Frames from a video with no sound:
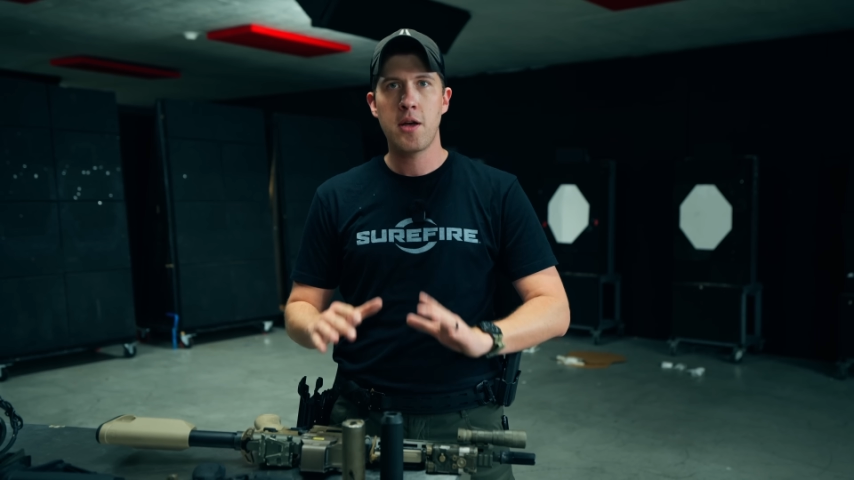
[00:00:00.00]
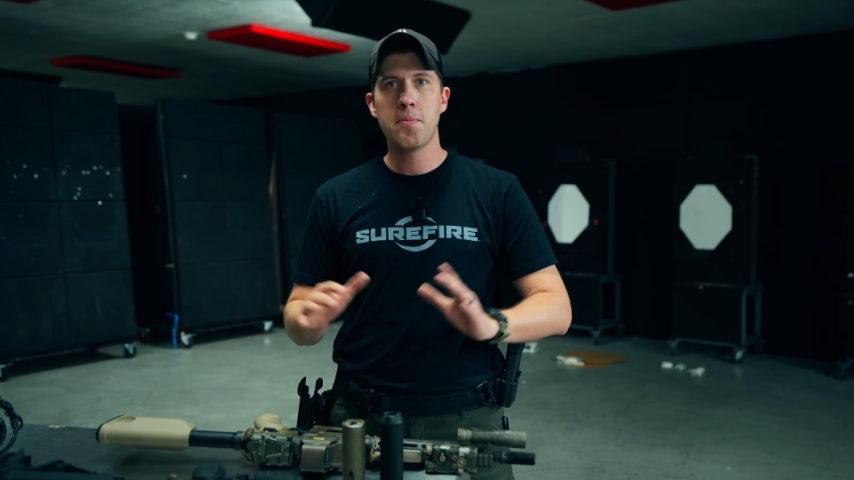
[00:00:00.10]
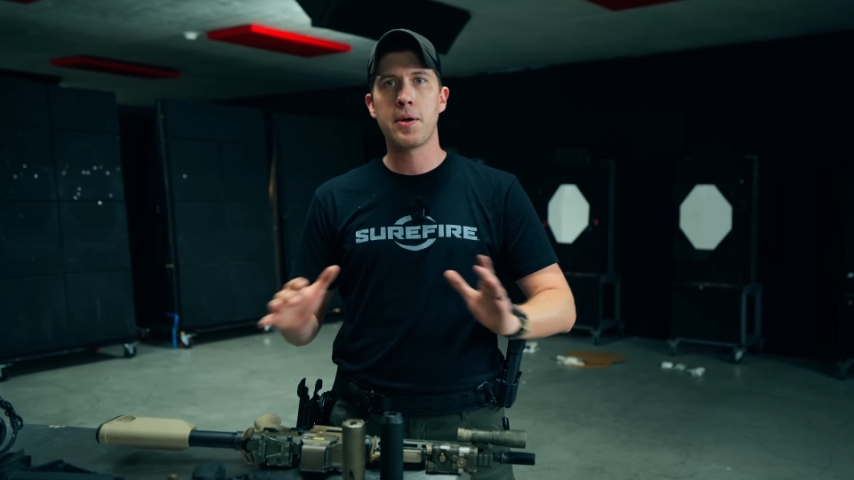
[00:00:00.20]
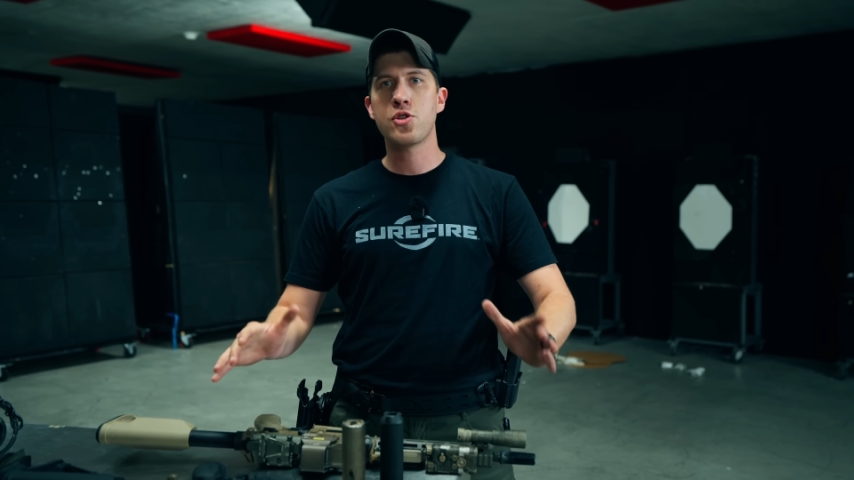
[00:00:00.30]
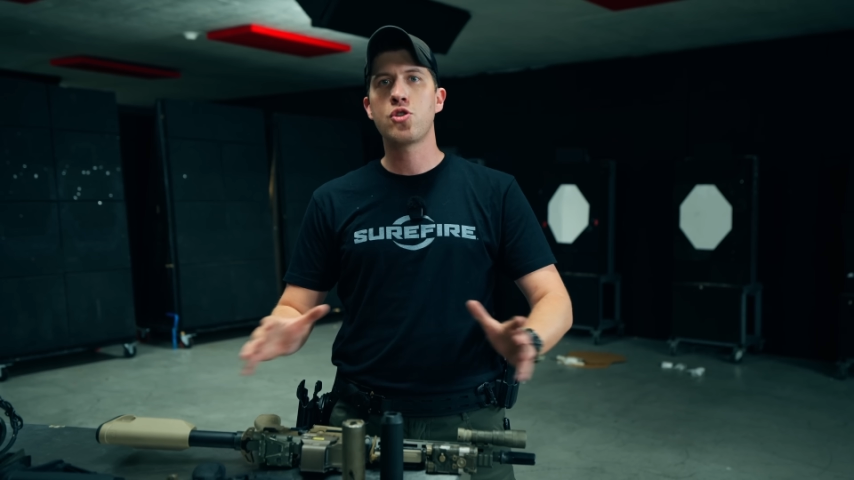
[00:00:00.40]

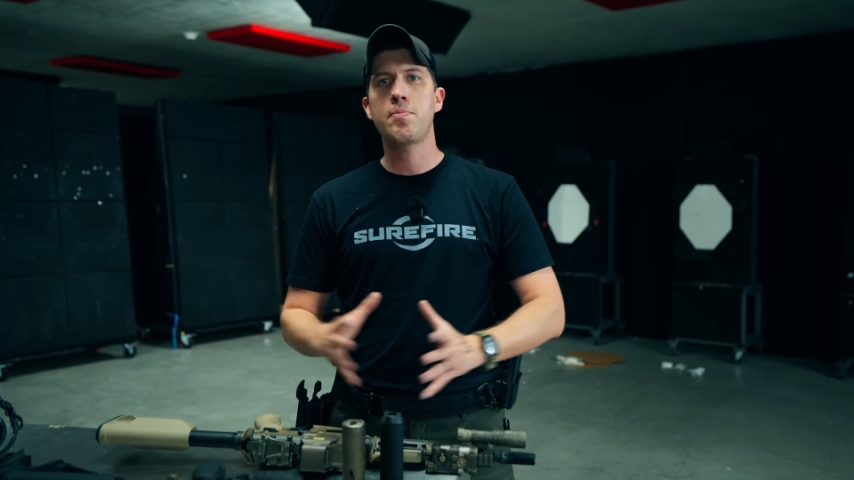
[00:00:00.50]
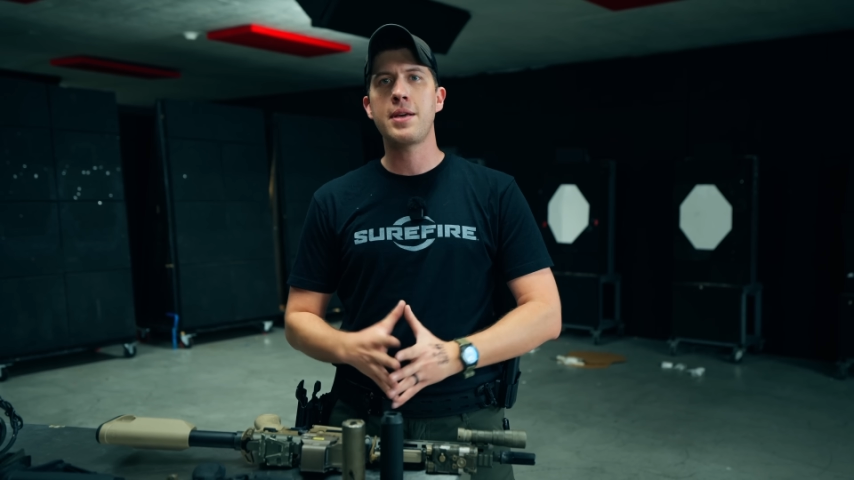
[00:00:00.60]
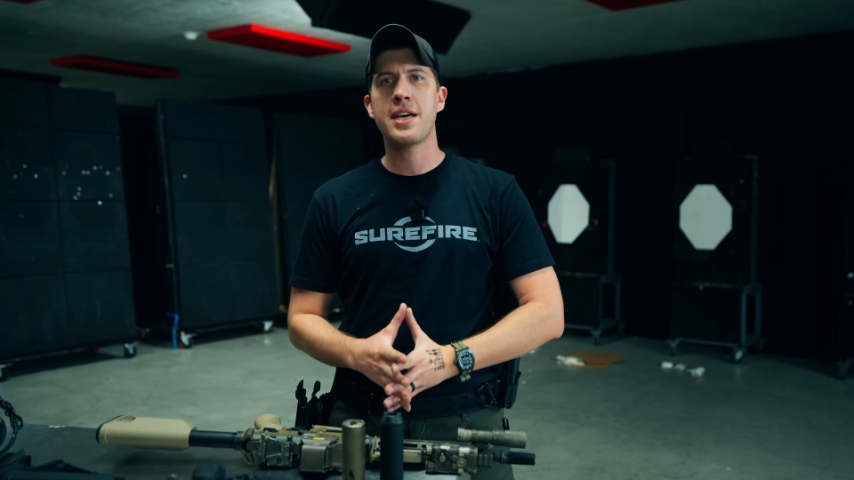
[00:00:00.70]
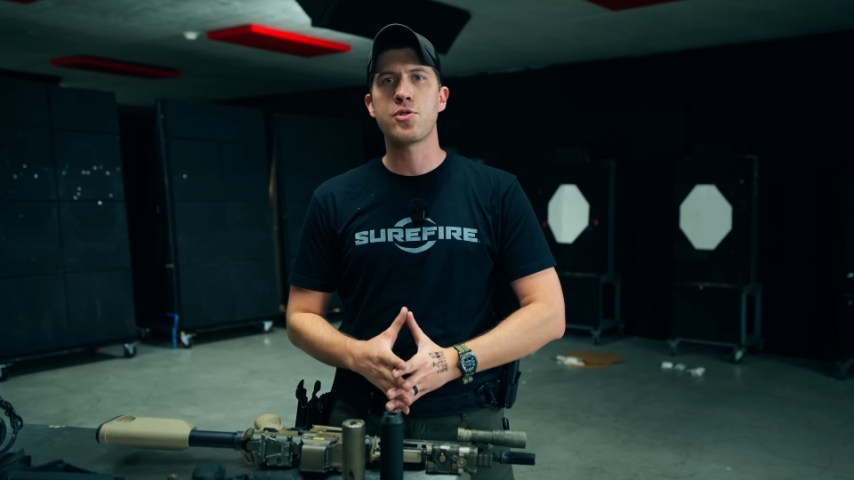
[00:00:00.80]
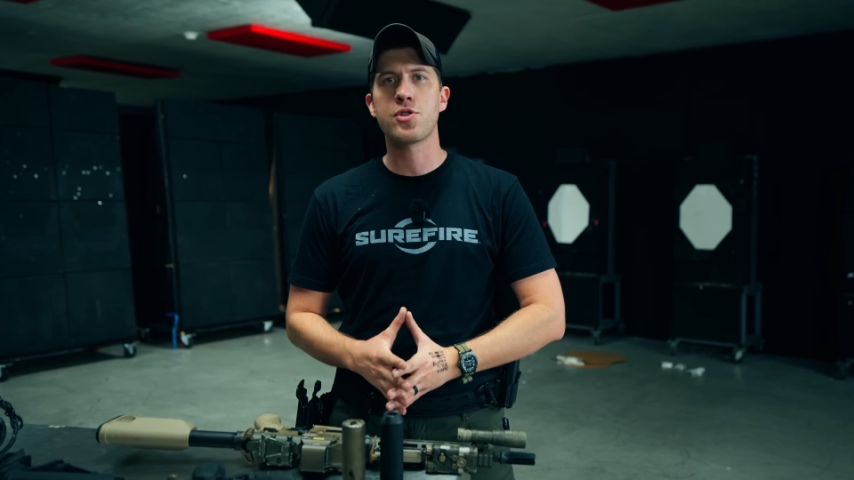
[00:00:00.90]
but it should be
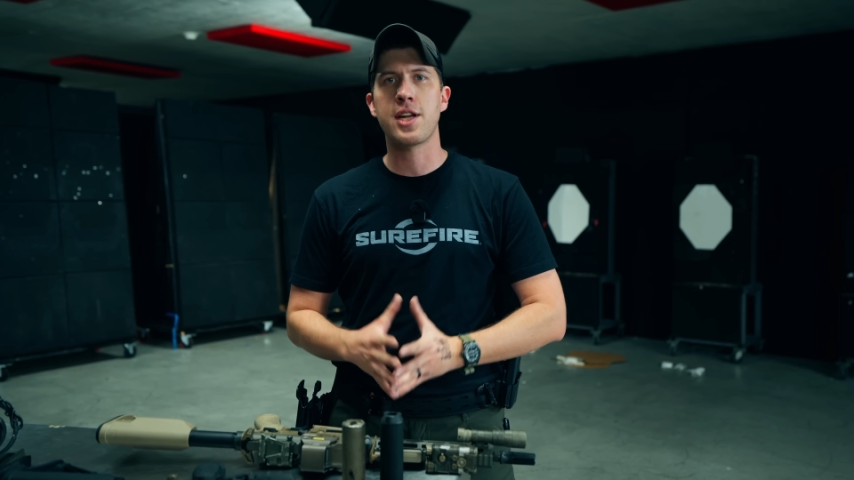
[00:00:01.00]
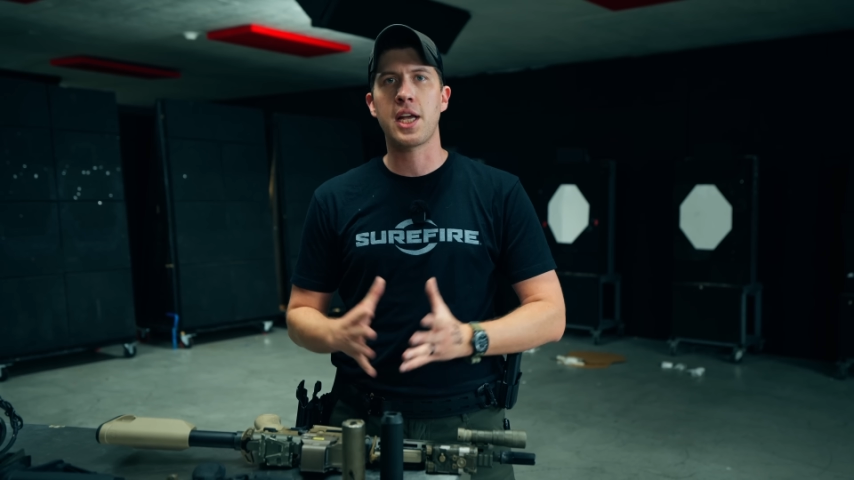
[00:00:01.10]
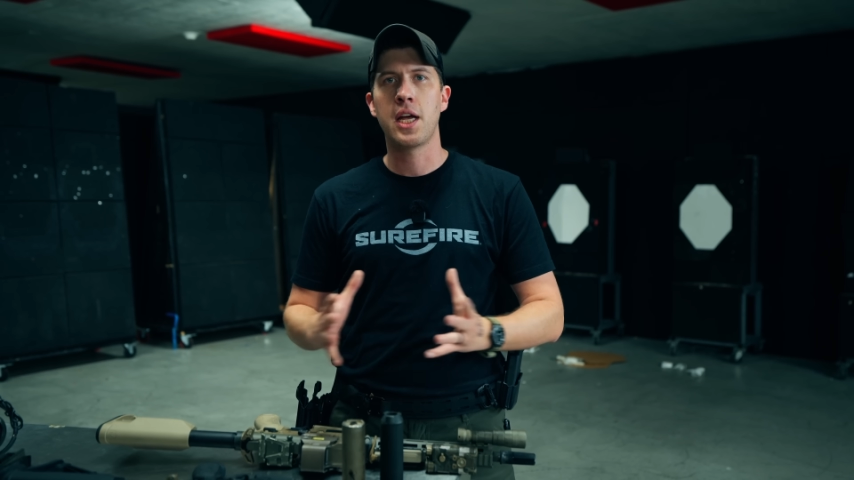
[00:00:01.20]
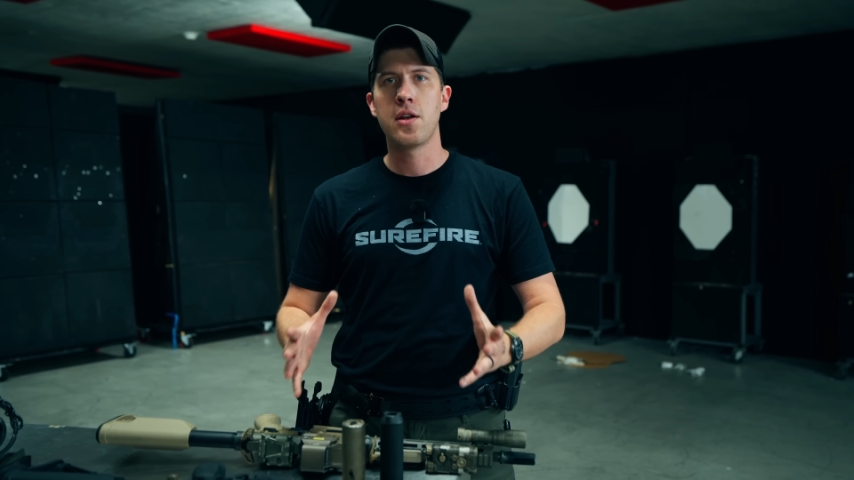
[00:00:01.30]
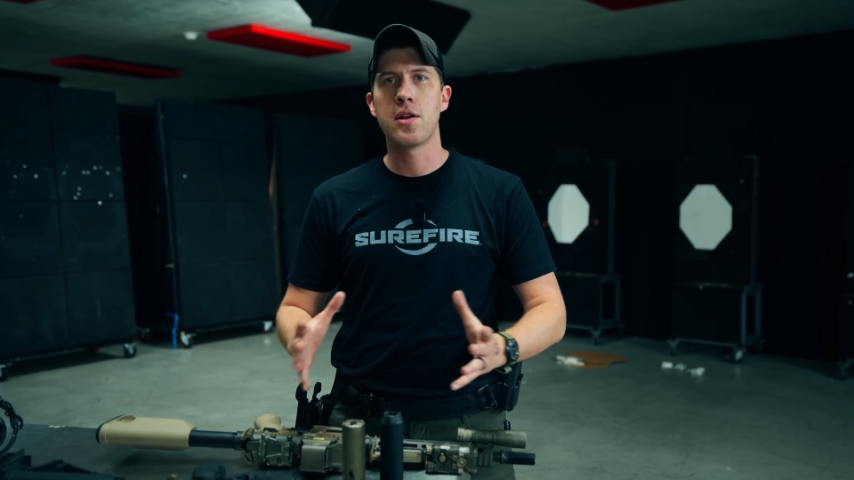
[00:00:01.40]
interesting